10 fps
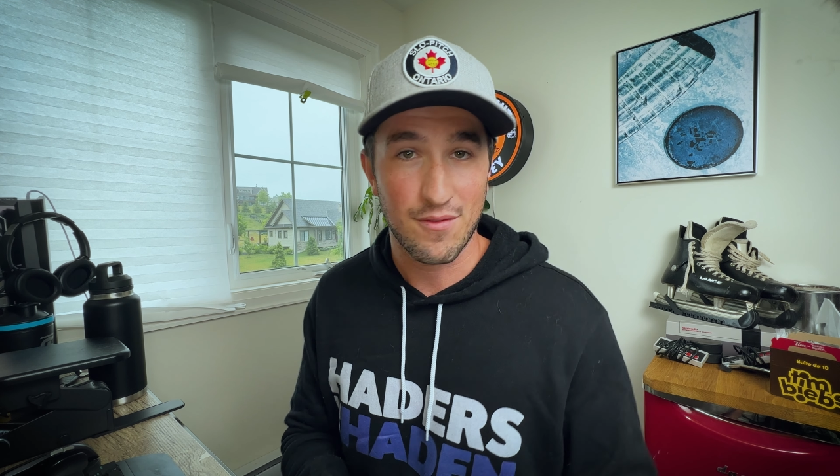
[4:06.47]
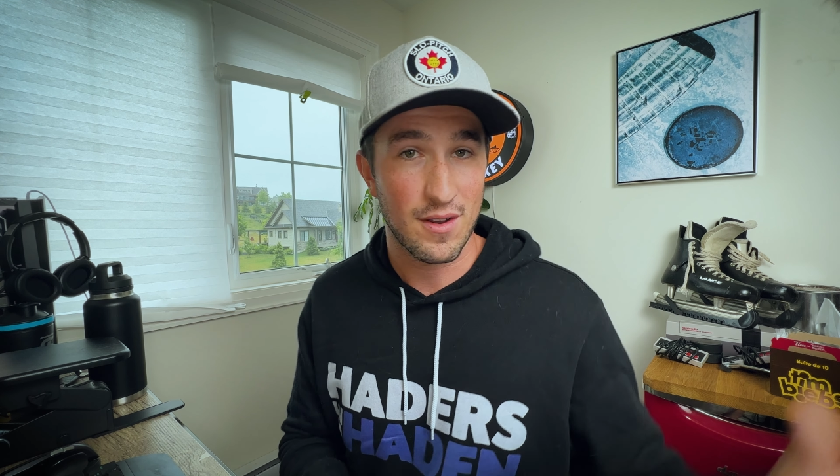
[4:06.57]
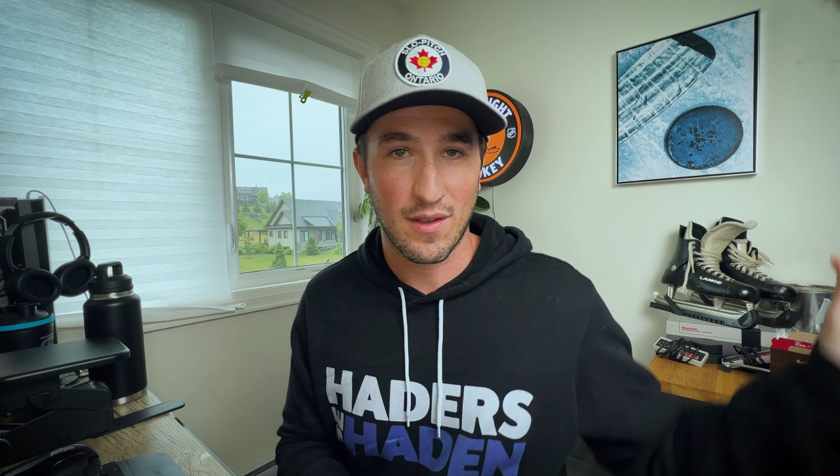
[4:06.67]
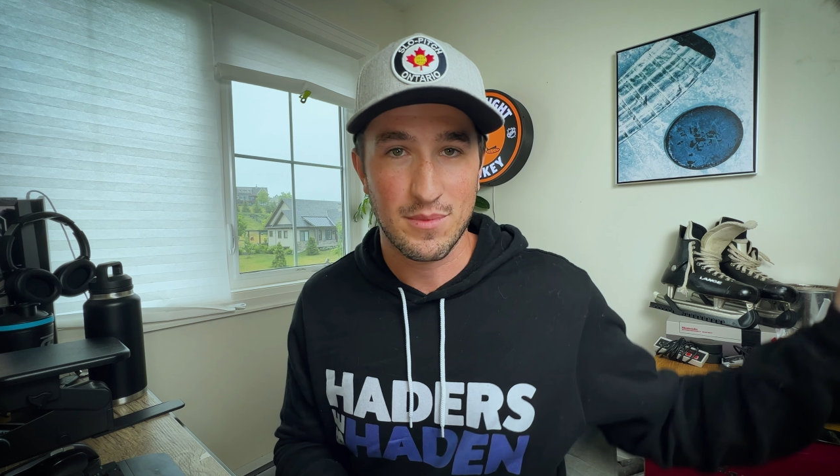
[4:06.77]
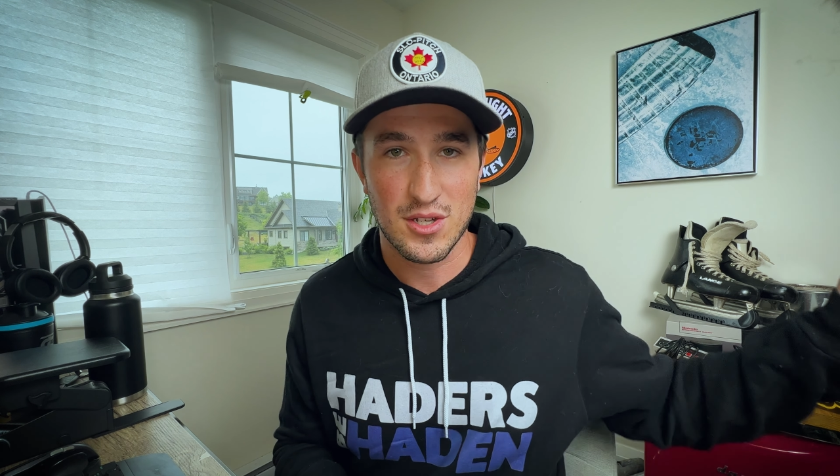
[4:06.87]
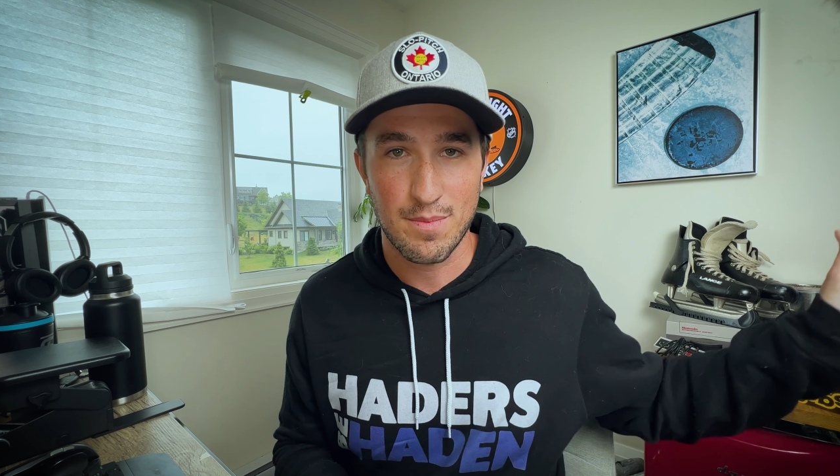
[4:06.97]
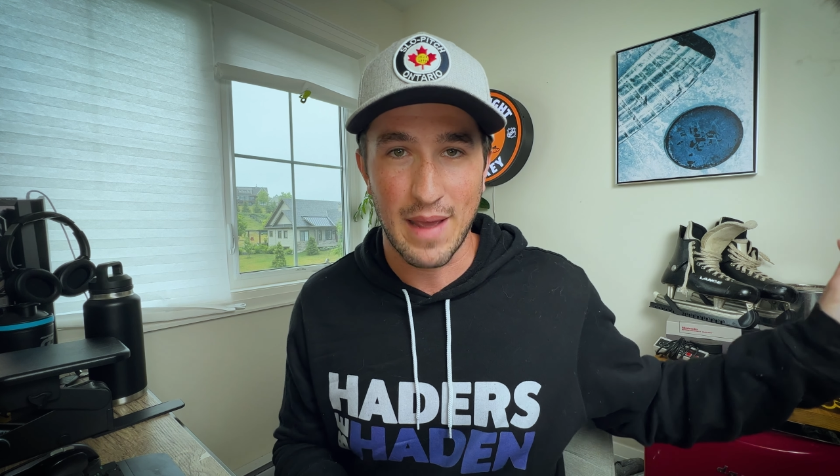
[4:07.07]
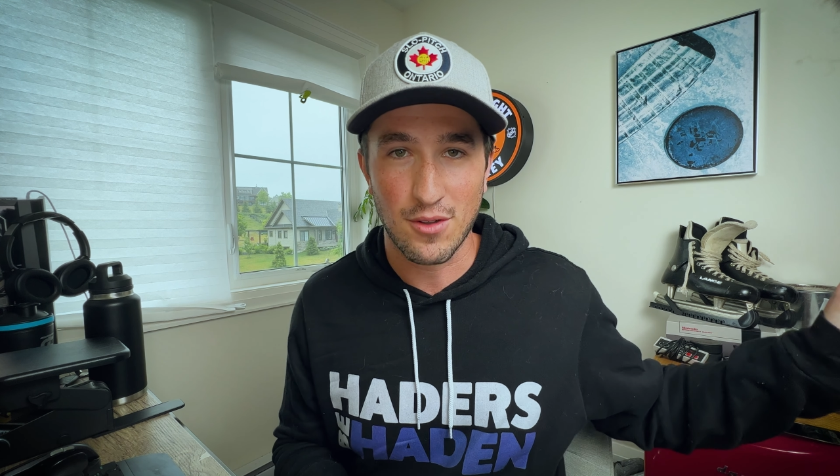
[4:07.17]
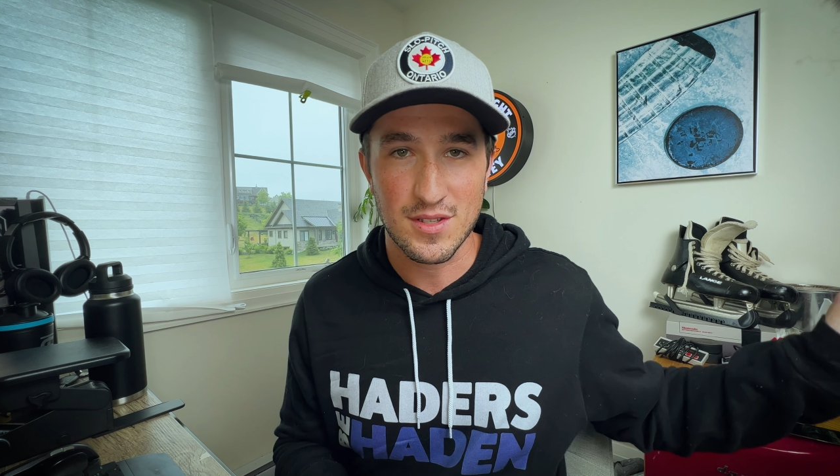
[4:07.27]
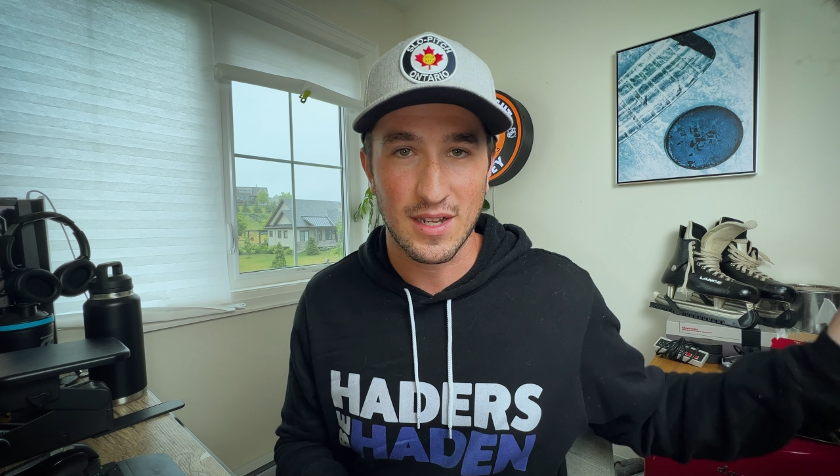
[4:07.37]
Even if I'm just
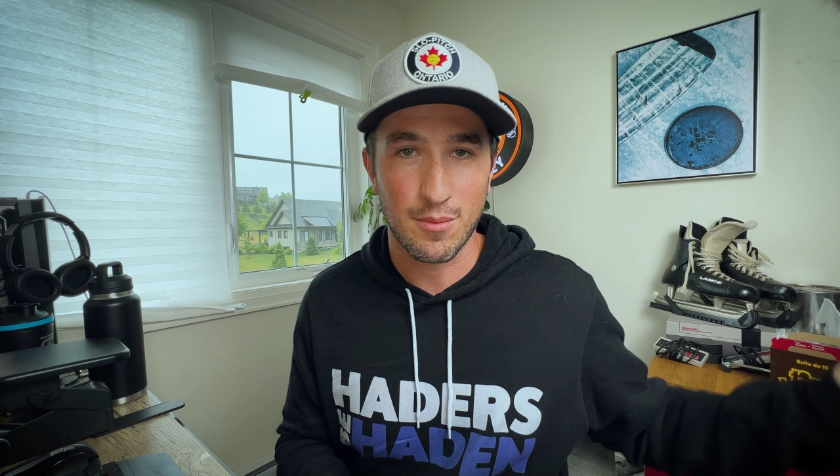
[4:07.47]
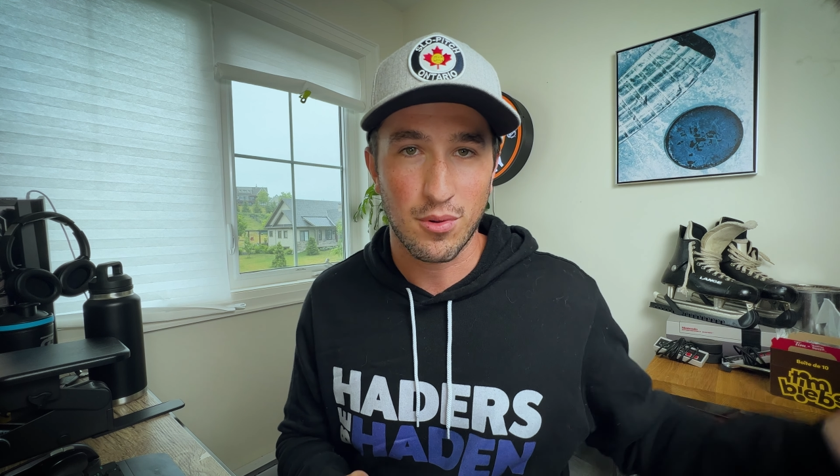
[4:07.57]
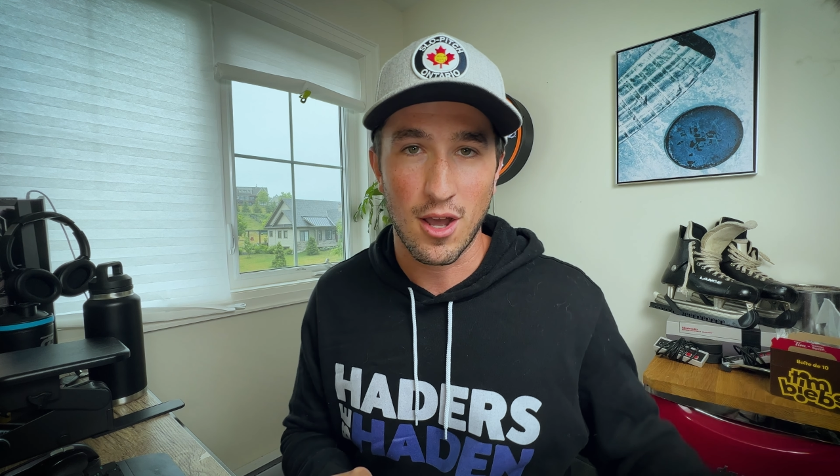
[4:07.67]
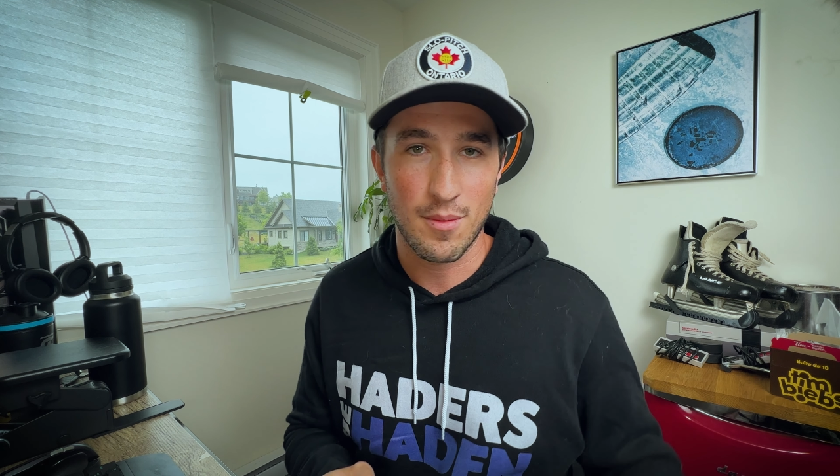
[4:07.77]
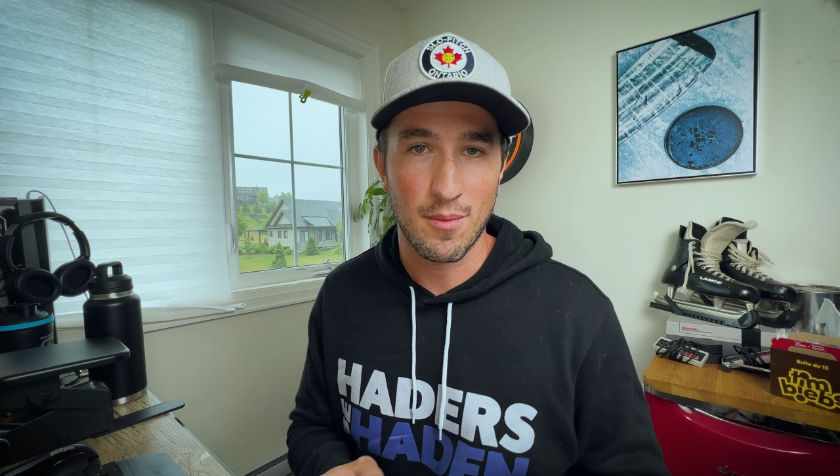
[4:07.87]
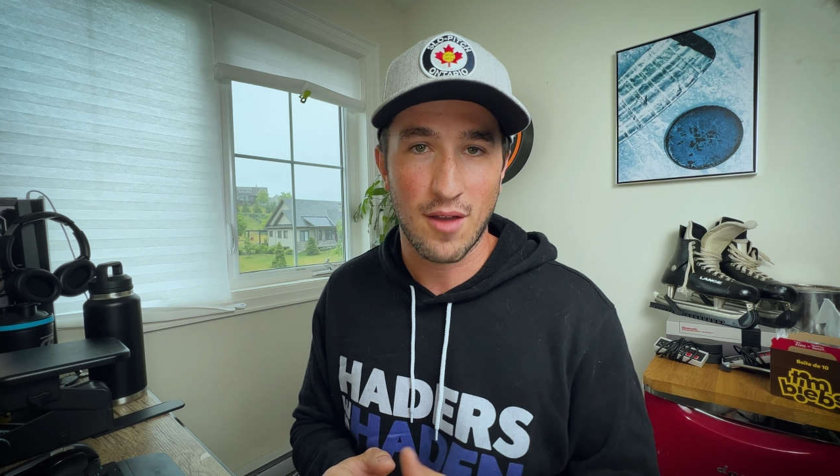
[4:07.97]
bouncing a problem